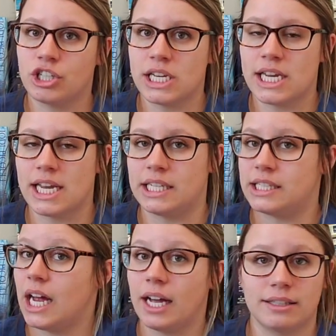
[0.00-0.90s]
she
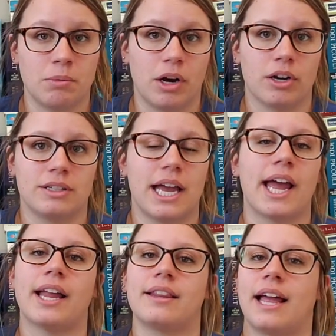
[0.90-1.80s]
is not smart
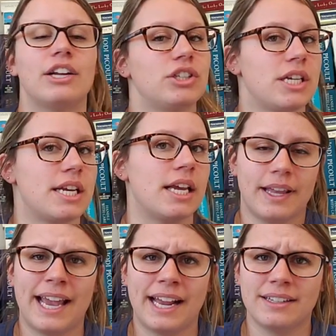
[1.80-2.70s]
and that she
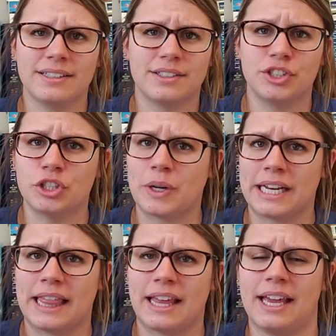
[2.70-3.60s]
can't do
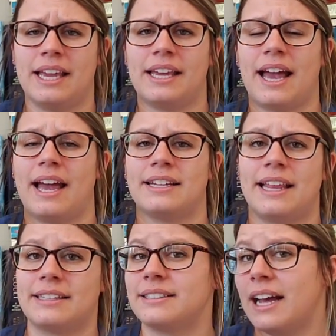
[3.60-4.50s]
anything, and
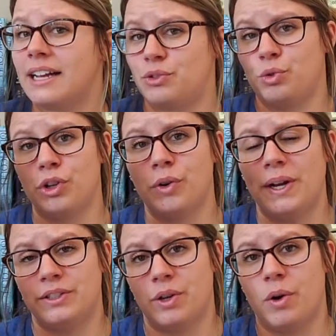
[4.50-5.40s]
that's not true.
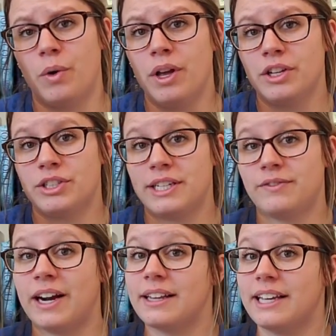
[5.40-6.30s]
And so she's
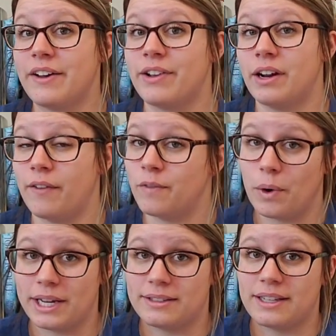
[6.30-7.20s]
finally given a
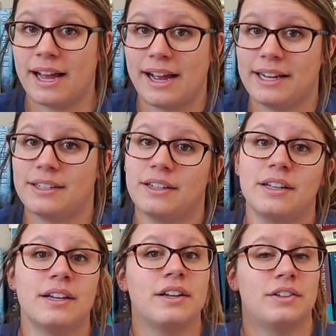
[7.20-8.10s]
voice. And
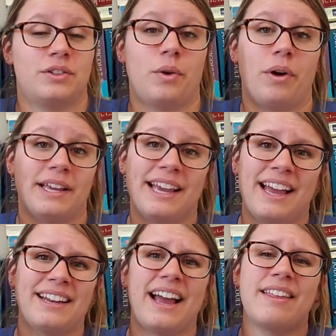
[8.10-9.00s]
so
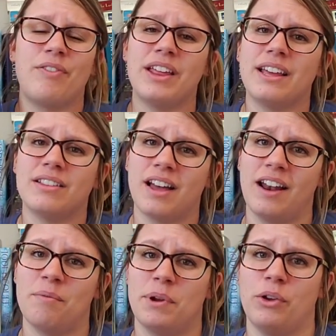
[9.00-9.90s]
again, I feel like a
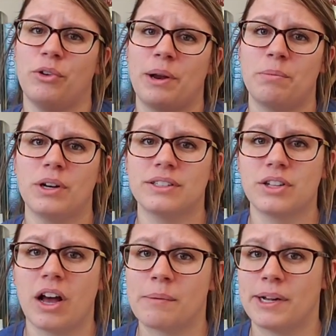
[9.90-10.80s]
lot of middle grade books
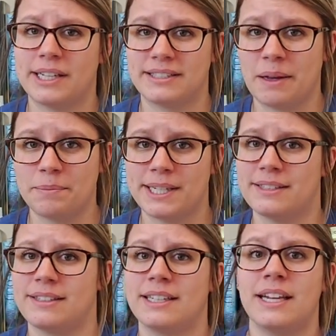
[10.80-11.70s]
talk about
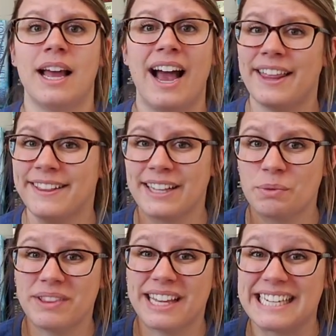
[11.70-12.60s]
acceptance, and I think
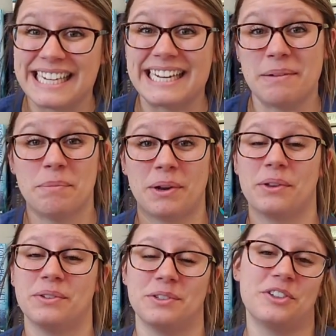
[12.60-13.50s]
that's what they need in
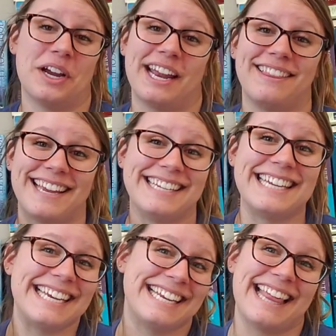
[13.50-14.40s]
middle grade. They
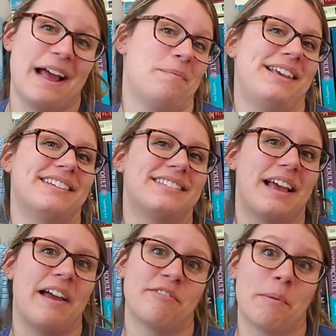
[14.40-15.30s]
need that, because
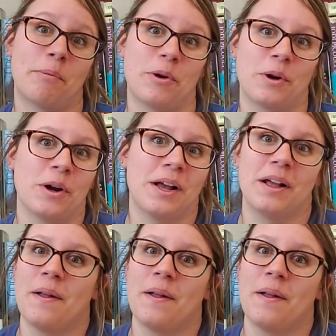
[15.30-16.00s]
I remember